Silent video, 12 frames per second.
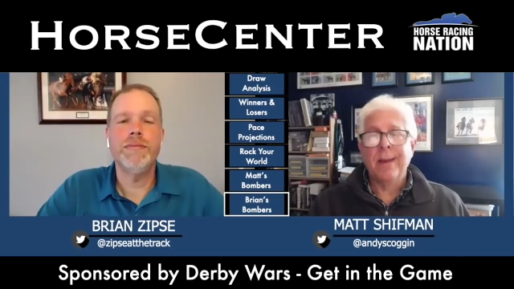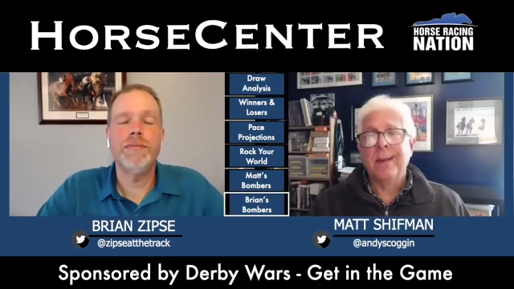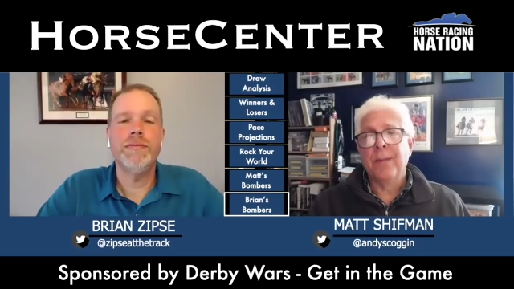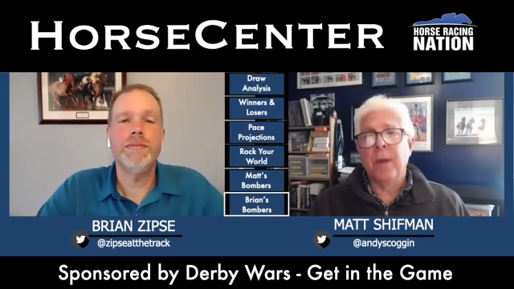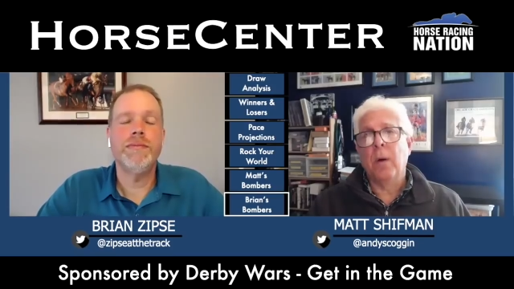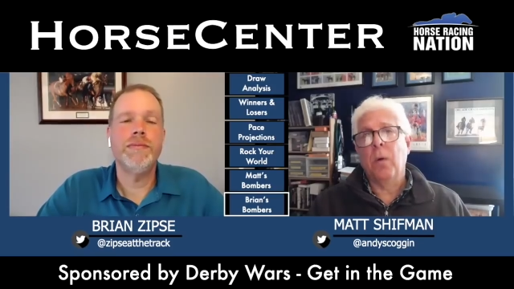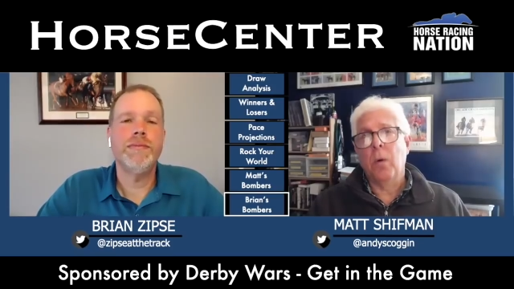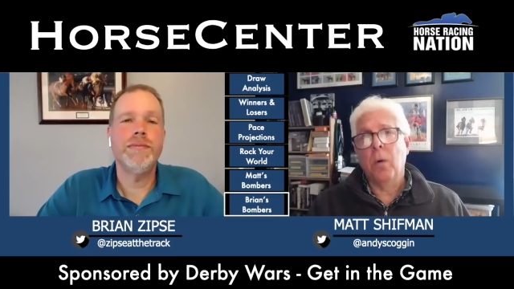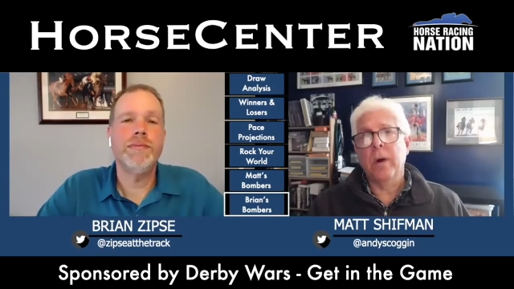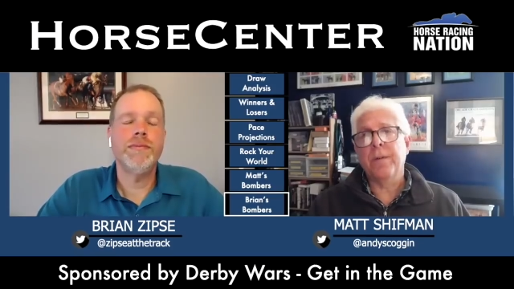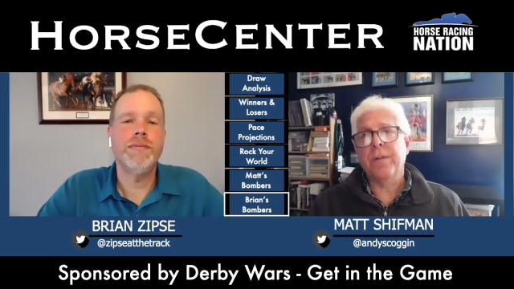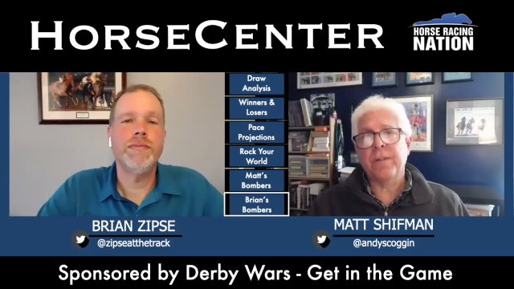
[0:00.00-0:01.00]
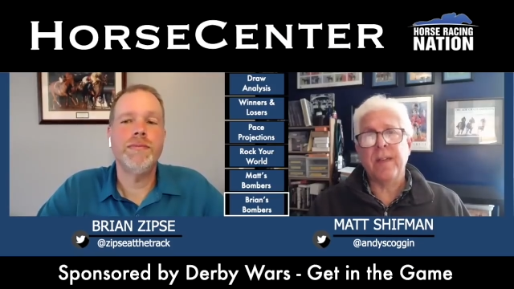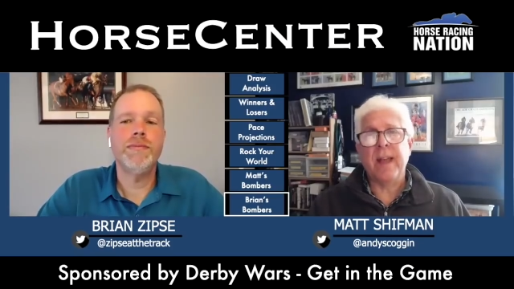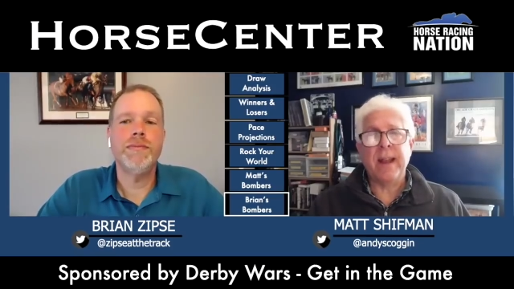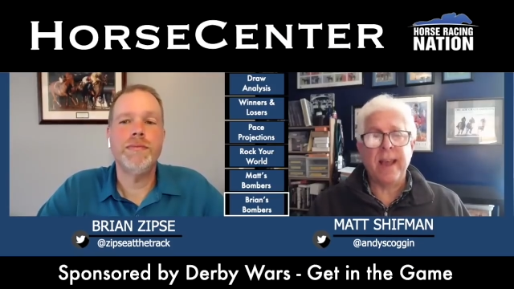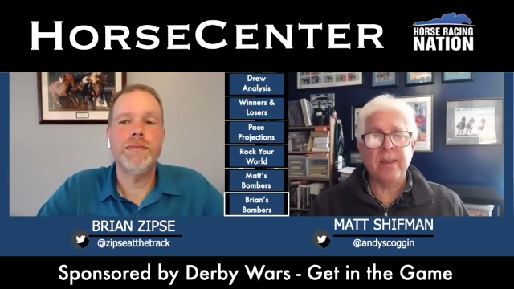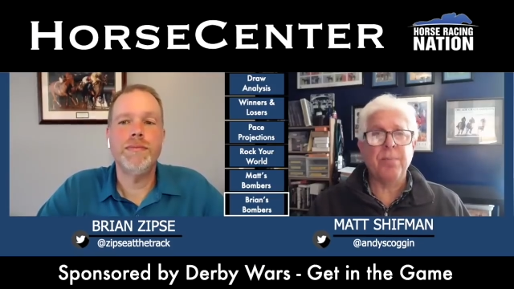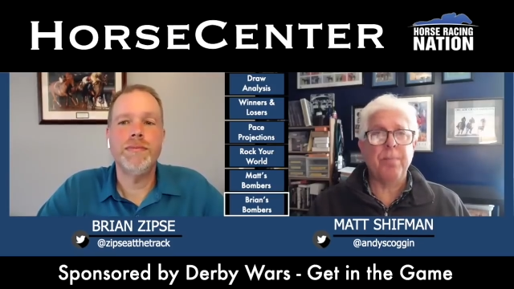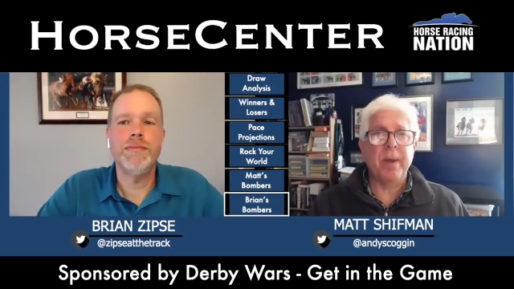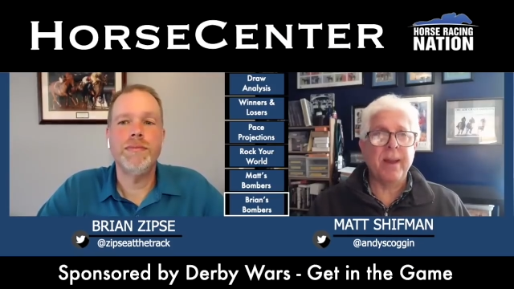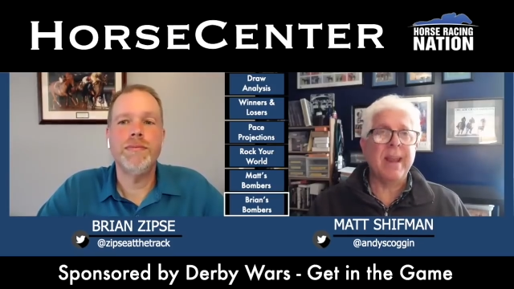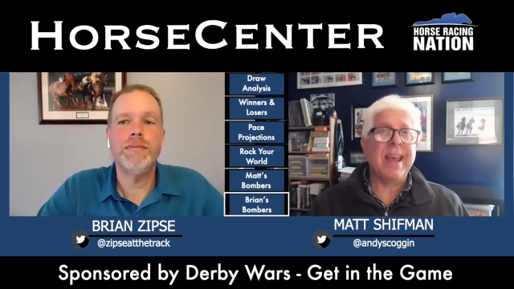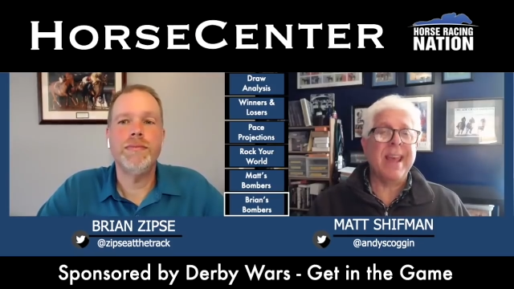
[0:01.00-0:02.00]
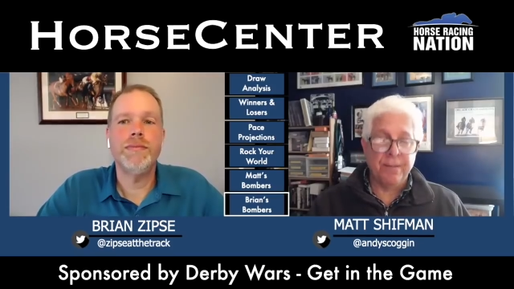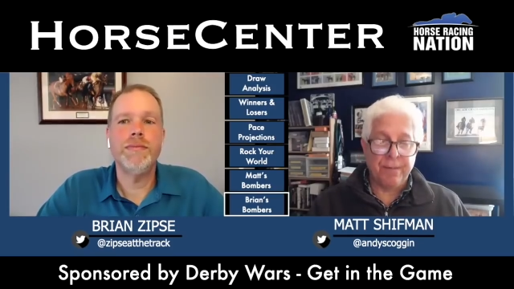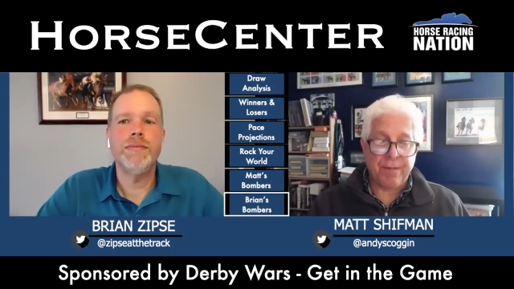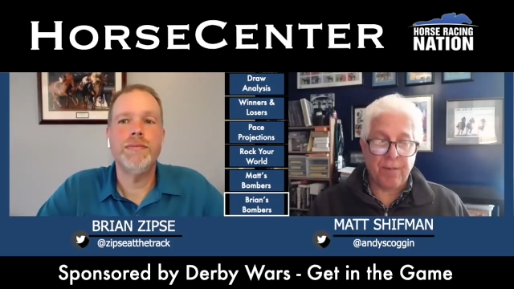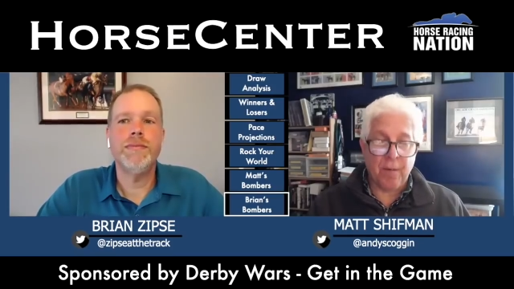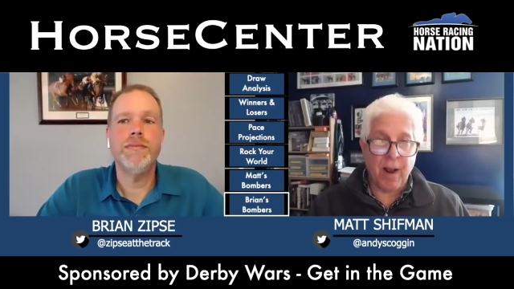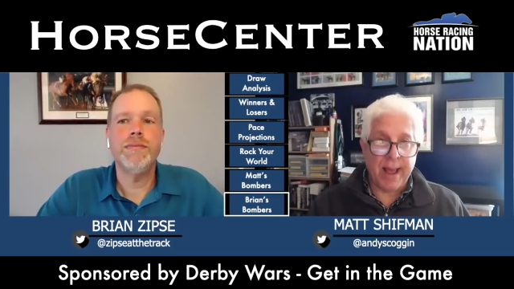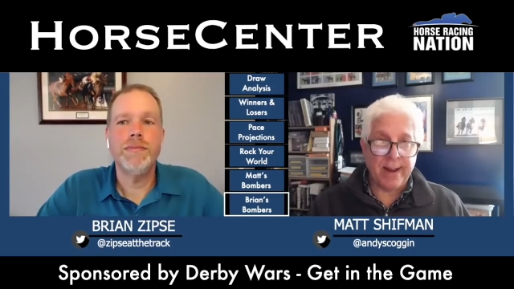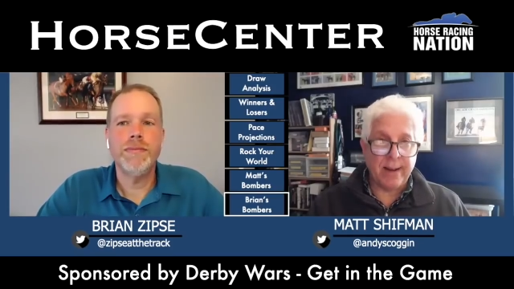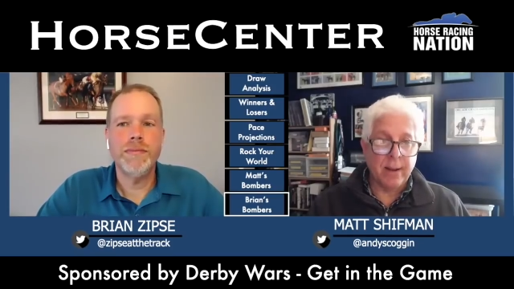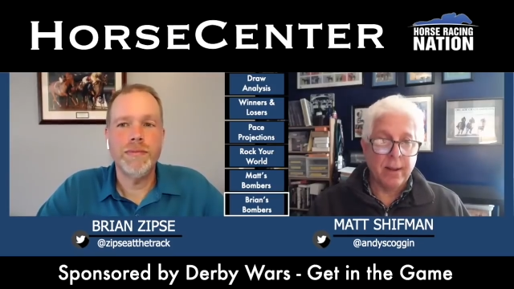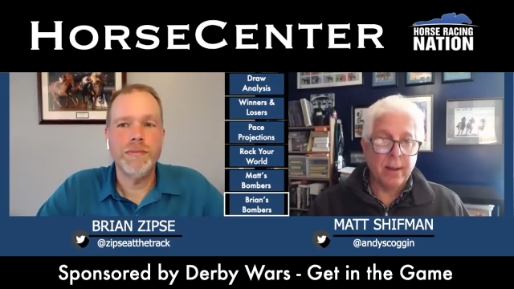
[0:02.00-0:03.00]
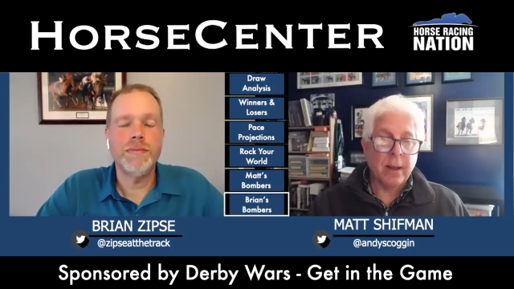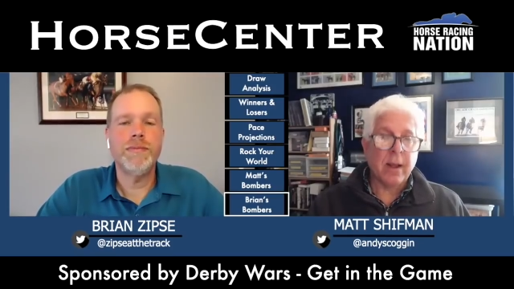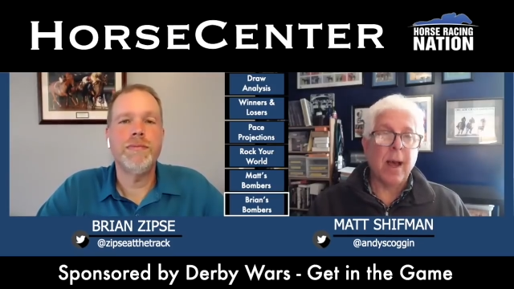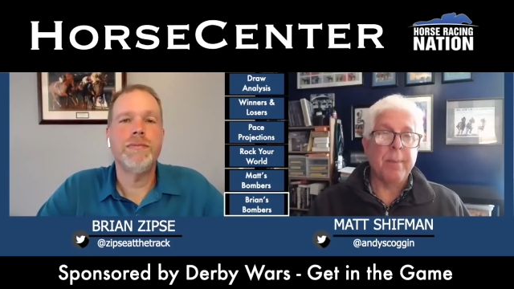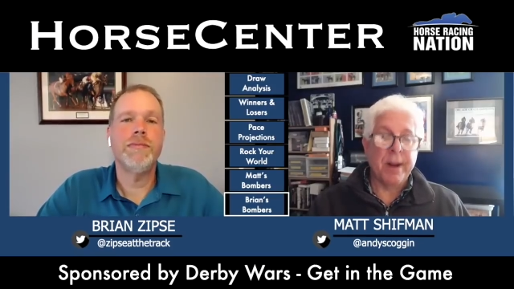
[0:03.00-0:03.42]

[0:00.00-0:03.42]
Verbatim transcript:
Speaker 1: the horse that has been in front coming